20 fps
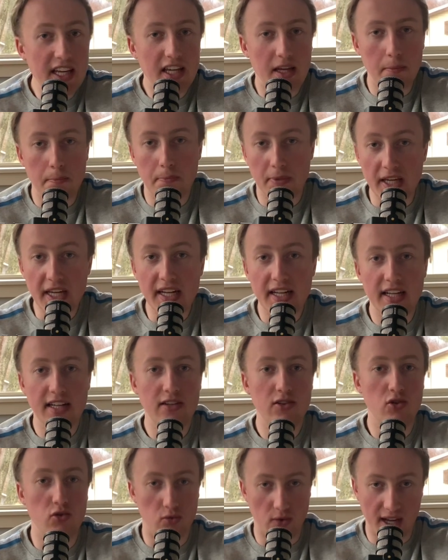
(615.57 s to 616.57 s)

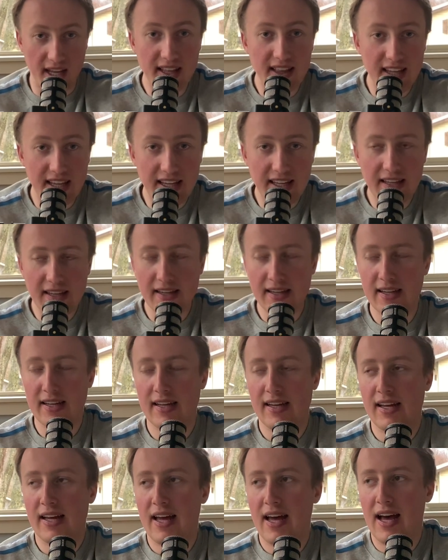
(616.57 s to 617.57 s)
competed greatly.
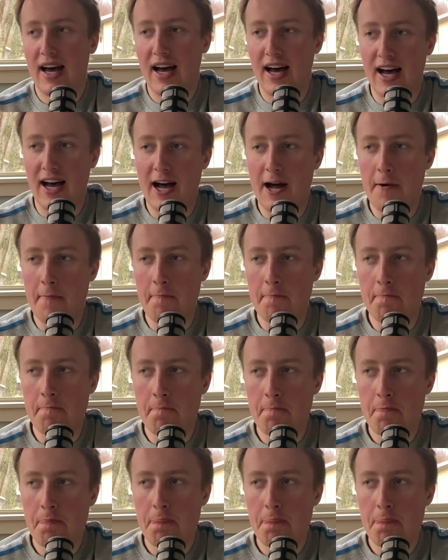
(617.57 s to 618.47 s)
Um,